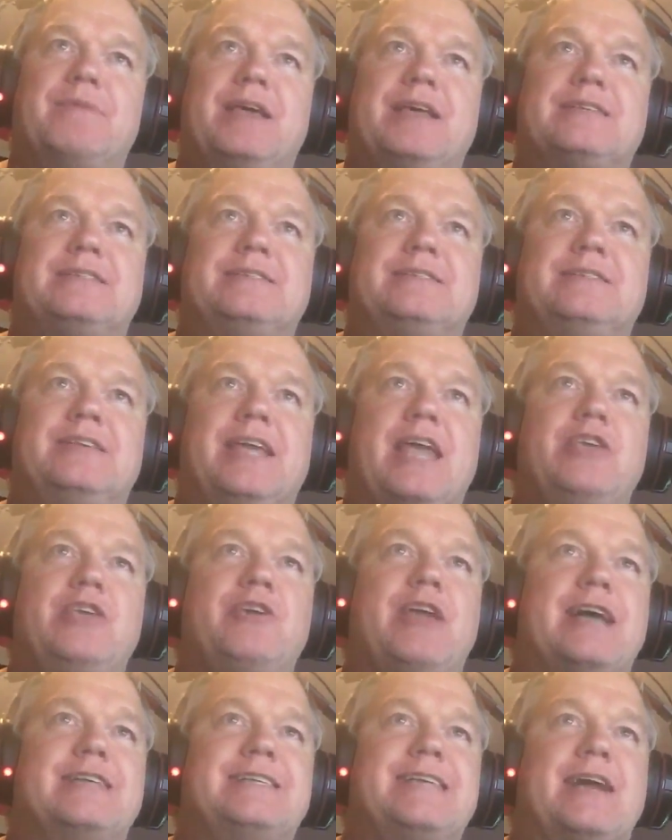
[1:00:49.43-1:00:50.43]
is to
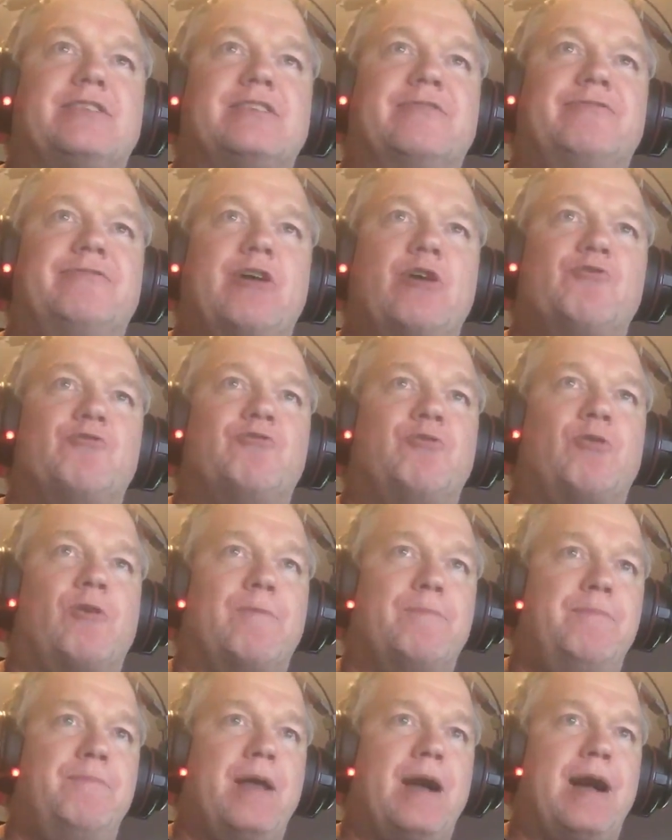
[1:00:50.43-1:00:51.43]
get you guys out to vote
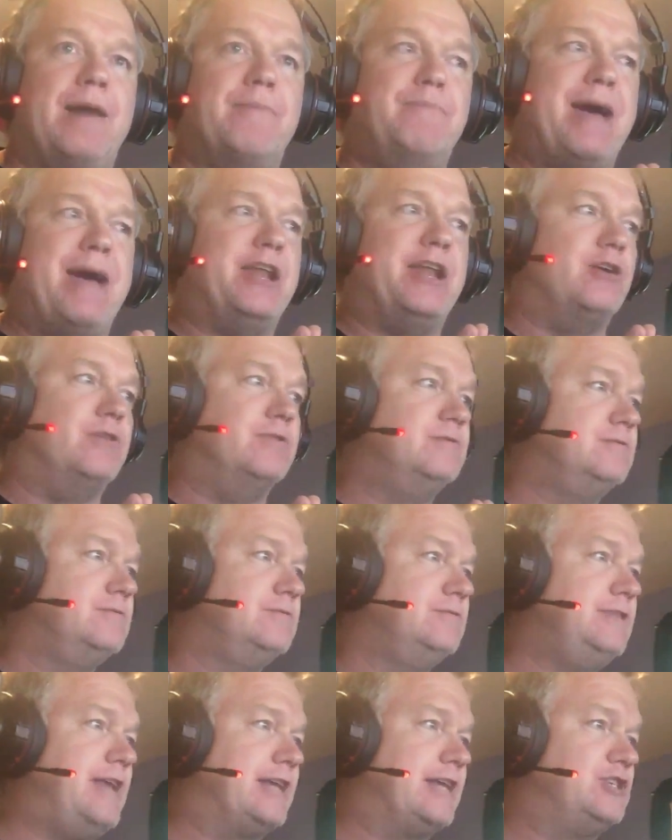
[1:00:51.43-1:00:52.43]
for Beto
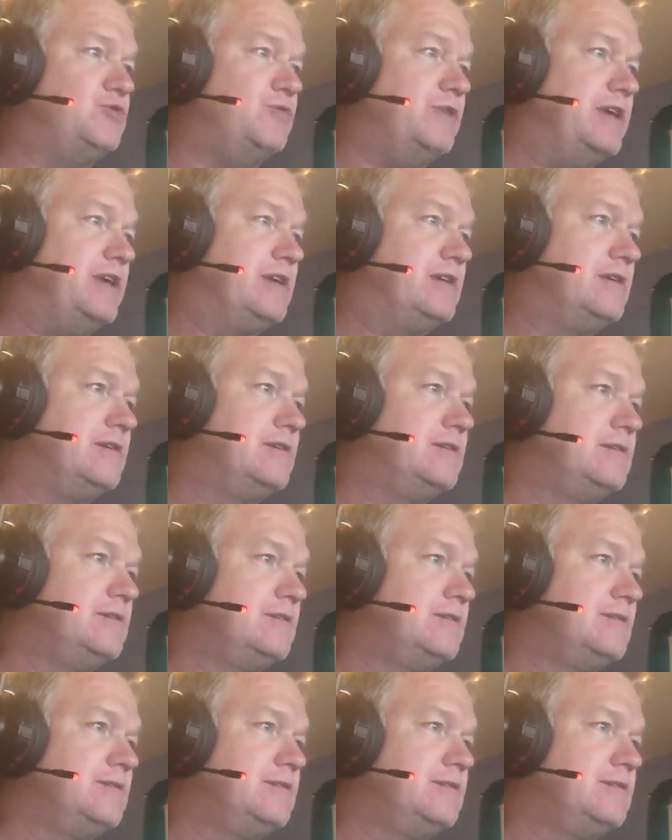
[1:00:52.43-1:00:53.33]
next week.